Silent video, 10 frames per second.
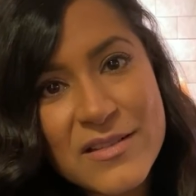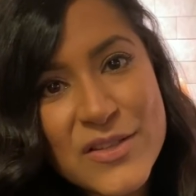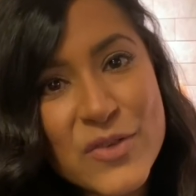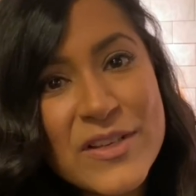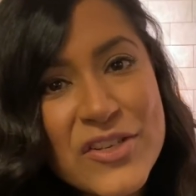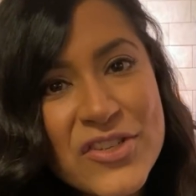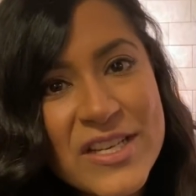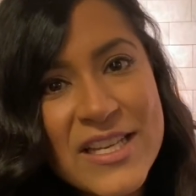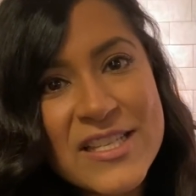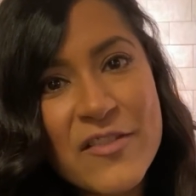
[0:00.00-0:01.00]
So research
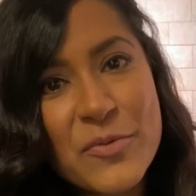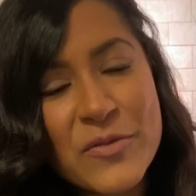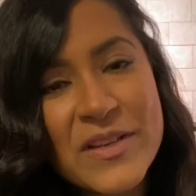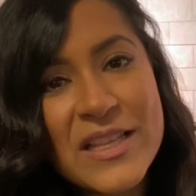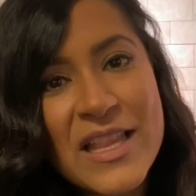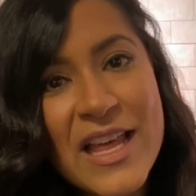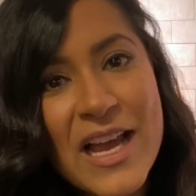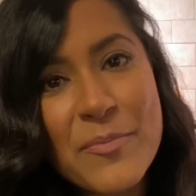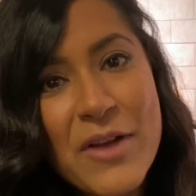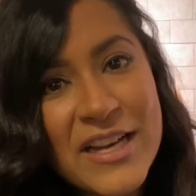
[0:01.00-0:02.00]
studies have proven
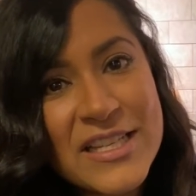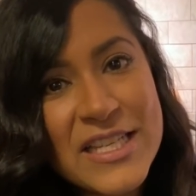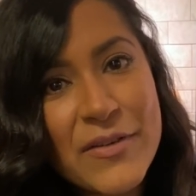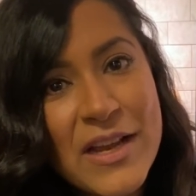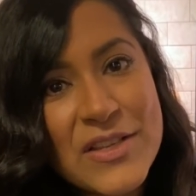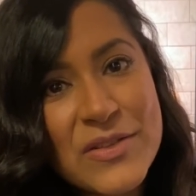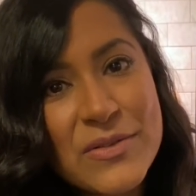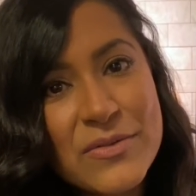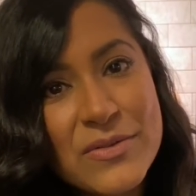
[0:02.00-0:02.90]
that practicing gratitude